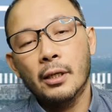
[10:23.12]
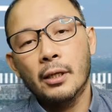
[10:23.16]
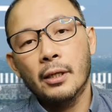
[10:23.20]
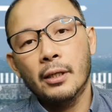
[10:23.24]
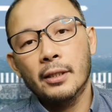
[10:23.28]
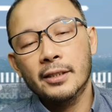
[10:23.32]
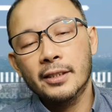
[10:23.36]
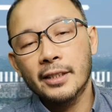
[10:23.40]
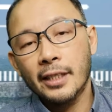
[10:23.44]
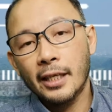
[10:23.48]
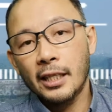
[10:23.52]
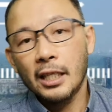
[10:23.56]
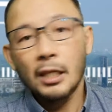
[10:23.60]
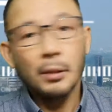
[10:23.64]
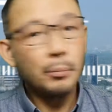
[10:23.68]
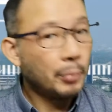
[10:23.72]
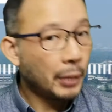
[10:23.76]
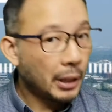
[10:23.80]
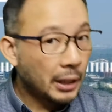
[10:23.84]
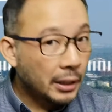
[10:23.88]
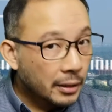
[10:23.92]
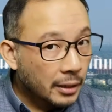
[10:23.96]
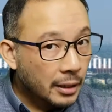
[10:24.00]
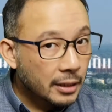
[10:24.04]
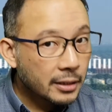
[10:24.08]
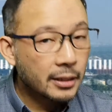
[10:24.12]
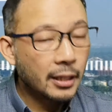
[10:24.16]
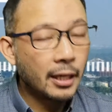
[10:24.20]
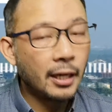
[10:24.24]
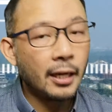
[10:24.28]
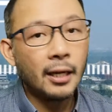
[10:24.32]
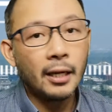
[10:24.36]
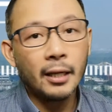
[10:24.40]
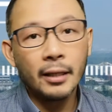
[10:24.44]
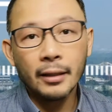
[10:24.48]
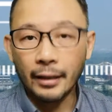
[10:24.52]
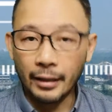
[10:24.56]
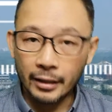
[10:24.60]
selling
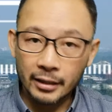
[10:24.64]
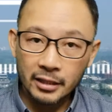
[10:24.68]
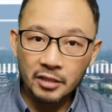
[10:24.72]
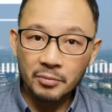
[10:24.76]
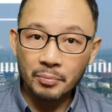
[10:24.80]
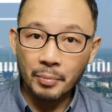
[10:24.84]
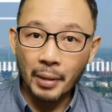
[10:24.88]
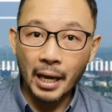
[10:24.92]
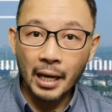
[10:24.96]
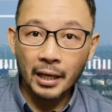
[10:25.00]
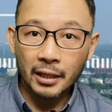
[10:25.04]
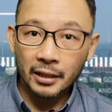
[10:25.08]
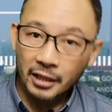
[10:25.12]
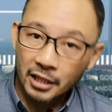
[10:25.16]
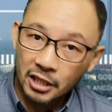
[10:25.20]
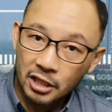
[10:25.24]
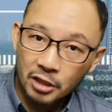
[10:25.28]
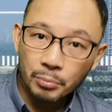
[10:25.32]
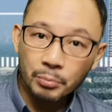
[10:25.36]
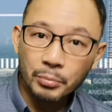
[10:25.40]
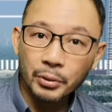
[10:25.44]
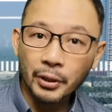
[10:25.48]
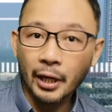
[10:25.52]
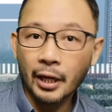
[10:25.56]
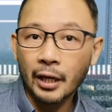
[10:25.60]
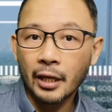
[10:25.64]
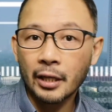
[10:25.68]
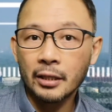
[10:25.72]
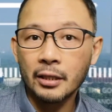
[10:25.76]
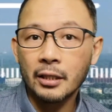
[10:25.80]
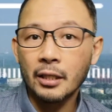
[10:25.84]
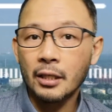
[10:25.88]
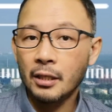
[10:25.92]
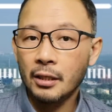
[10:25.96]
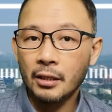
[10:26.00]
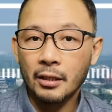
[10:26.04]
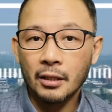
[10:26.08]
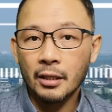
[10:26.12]
pandesal and Spanish
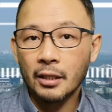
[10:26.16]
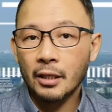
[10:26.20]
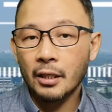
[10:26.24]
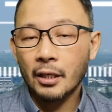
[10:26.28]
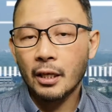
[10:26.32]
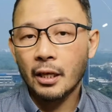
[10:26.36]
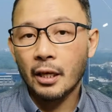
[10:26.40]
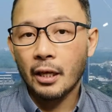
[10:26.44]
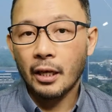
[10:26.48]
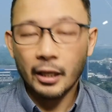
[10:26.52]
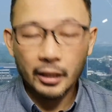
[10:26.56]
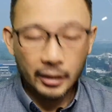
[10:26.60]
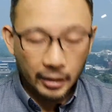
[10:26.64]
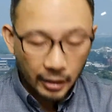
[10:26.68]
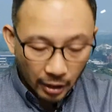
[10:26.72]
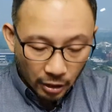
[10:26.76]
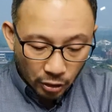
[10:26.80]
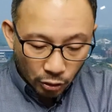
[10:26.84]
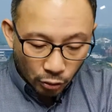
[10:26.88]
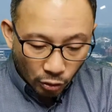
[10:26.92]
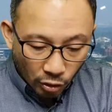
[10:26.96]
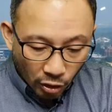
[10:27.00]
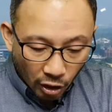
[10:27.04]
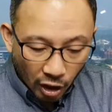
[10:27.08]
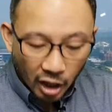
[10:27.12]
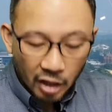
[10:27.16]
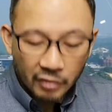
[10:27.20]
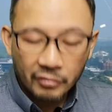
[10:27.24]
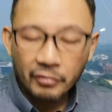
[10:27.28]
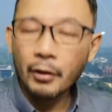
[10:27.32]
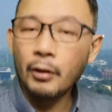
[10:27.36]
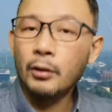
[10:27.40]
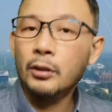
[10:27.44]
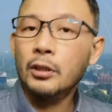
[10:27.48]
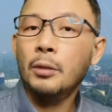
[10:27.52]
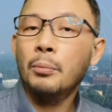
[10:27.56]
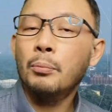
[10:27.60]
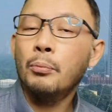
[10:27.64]
bread, and then you carve
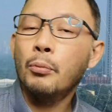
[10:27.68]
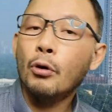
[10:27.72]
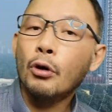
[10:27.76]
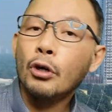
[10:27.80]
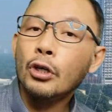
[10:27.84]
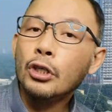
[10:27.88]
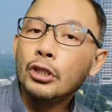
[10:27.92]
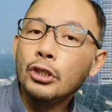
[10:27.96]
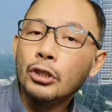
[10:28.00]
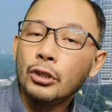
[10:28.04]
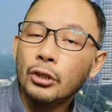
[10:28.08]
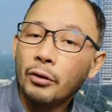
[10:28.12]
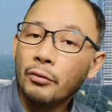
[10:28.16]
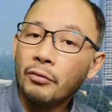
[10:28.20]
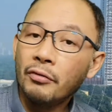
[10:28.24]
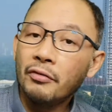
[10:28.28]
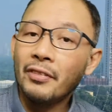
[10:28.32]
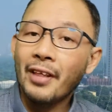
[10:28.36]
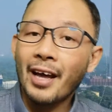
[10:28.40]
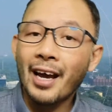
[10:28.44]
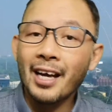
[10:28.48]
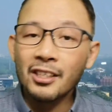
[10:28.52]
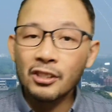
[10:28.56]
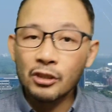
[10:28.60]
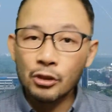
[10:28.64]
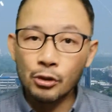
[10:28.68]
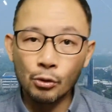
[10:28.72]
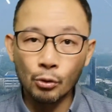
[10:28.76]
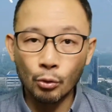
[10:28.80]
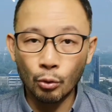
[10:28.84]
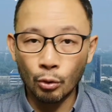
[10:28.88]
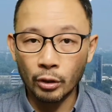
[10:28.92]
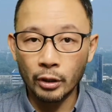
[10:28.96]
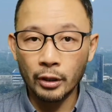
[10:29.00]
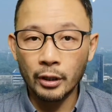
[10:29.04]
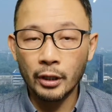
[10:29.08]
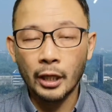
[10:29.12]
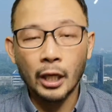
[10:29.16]
out a portion of that
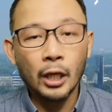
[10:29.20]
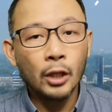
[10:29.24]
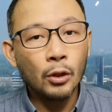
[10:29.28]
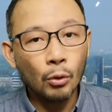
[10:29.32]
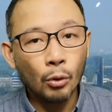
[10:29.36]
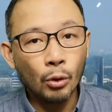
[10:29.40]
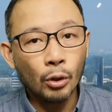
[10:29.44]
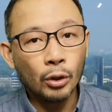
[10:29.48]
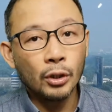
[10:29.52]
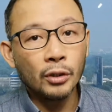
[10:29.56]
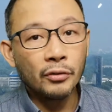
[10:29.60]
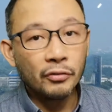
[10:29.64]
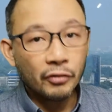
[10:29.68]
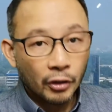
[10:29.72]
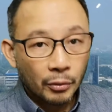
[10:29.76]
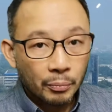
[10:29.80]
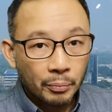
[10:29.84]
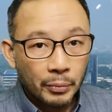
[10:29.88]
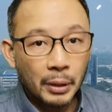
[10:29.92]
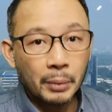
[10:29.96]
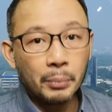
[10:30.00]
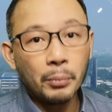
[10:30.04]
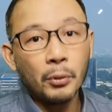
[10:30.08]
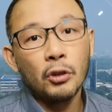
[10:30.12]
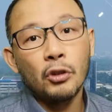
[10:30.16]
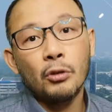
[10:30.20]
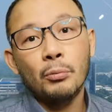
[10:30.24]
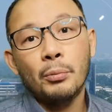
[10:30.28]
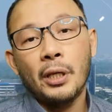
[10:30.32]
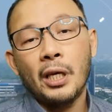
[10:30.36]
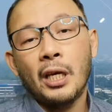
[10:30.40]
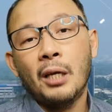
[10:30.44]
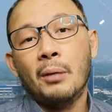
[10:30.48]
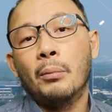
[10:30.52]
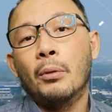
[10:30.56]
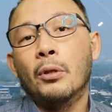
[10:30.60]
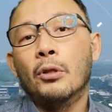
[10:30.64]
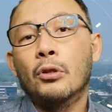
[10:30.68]
store in order for people to be
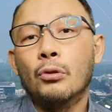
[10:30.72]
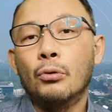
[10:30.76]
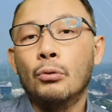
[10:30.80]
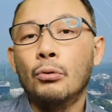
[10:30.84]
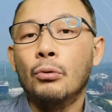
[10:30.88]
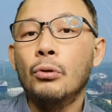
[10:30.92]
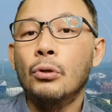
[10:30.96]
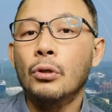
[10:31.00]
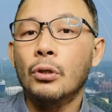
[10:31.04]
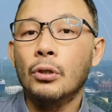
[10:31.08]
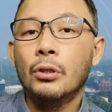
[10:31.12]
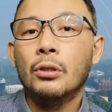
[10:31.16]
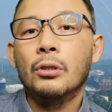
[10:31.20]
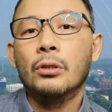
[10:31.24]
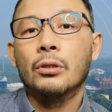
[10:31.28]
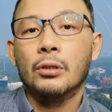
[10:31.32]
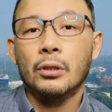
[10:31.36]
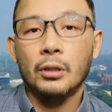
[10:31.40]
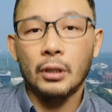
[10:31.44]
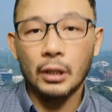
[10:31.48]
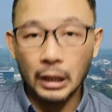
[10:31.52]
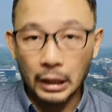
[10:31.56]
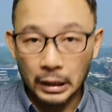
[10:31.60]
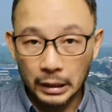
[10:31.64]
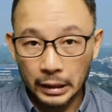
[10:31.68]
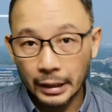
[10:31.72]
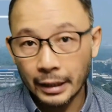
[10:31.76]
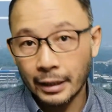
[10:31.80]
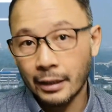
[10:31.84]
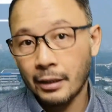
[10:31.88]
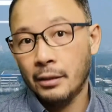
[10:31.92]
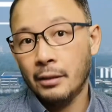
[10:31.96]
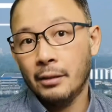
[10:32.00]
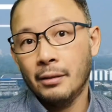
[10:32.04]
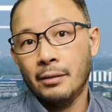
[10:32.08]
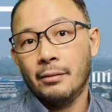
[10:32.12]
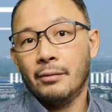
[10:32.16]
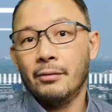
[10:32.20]
able to eat
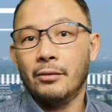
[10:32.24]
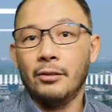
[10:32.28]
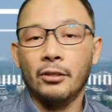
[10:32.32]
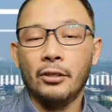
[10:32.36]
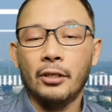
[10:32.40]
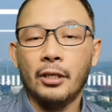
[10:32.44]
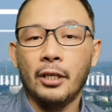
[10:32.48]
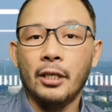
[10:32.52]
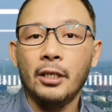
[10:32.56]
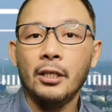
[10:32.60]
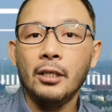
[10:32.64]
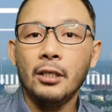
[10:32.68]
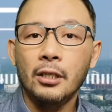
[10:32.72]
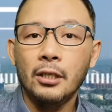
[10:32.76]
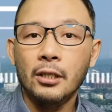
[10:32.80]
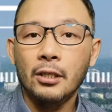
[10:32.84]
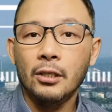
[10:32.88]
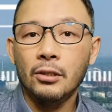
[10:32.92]
in, okay?